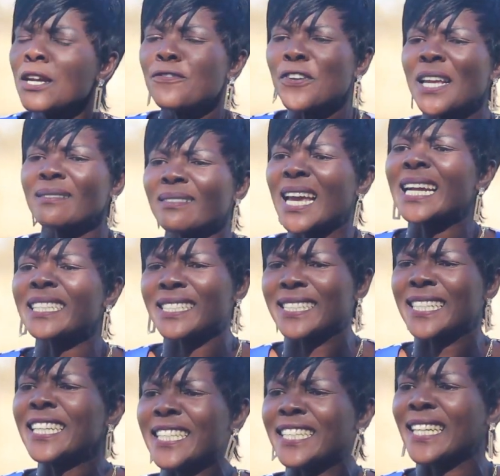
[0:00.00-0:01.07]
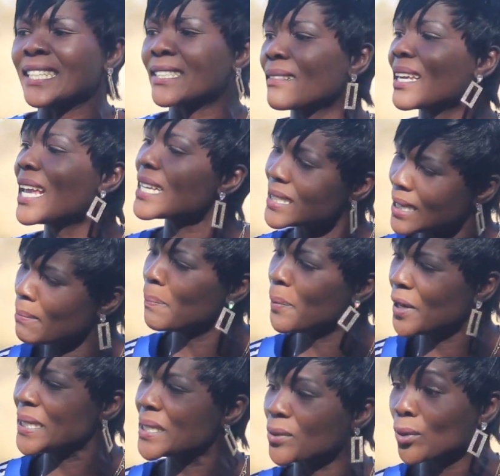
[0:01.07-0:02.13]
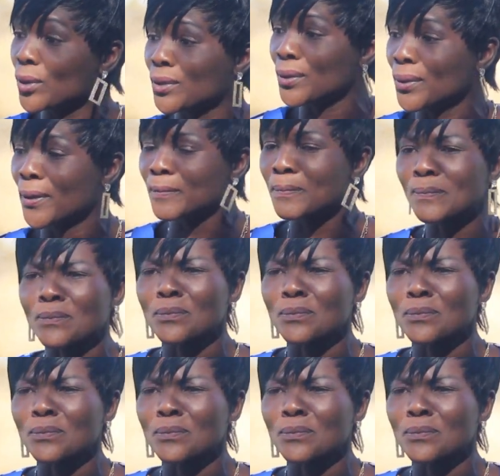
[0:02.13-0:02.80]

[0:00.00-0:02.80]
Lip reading: Even that t-shirt, there are some boys who laugh.